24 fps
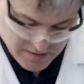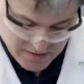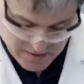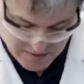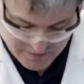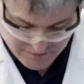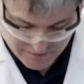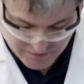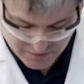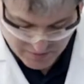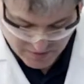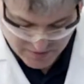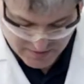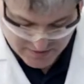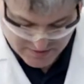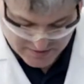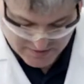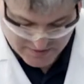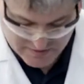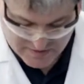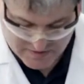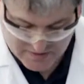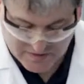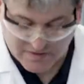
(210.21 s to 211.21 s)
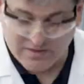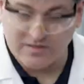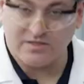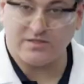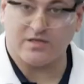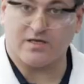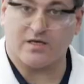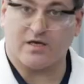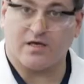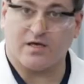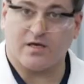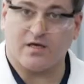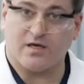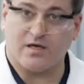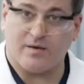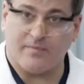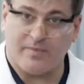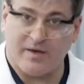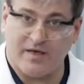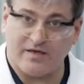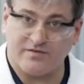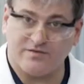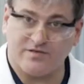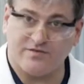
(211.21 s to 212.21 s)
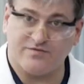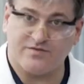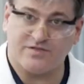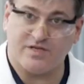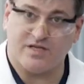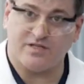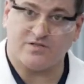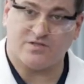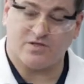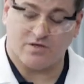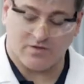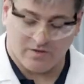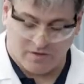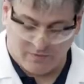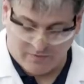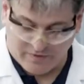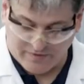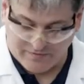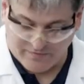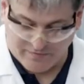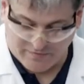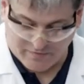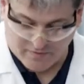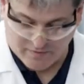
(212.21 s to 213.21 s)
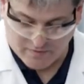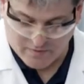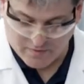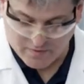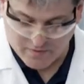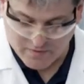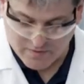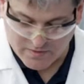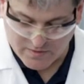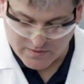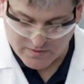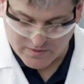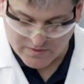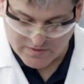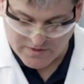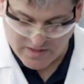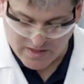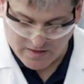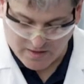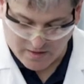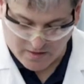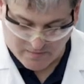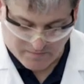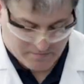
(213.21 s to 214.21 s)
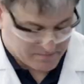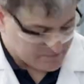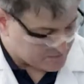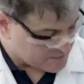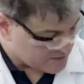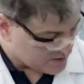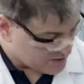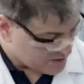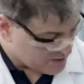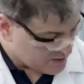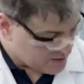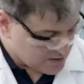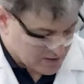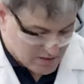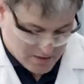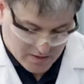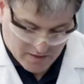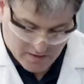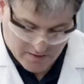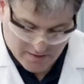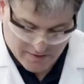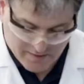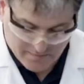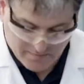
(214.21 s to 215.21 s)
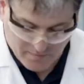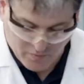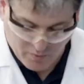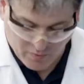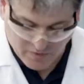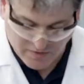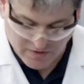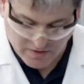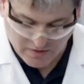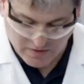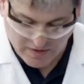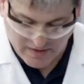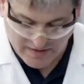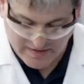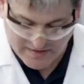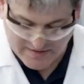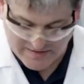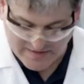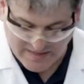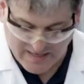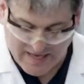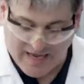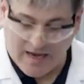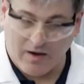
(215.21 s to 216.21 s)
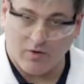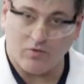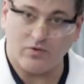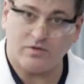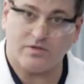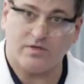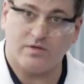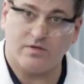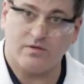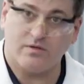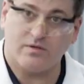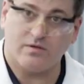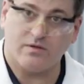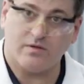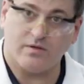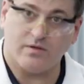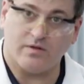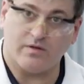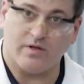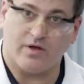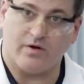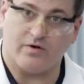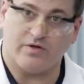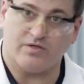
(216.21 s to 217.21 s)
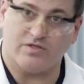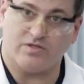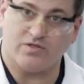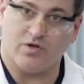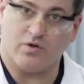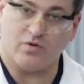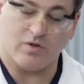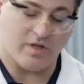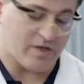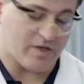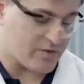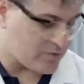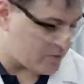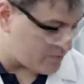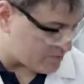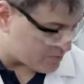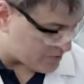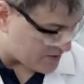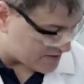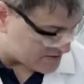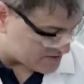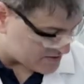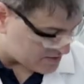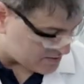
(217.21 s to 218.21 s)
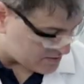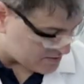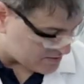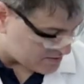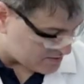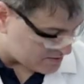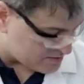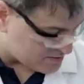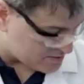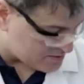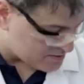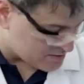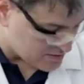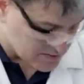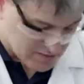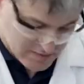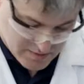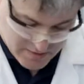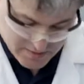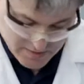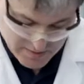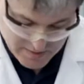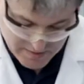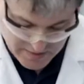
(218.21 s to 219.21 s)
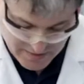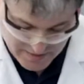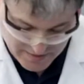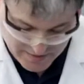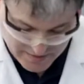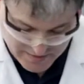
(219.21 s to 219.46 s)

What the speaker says: If you look at this is a capacitive sensor that we've set up. When the light is out, there is no liquid present. And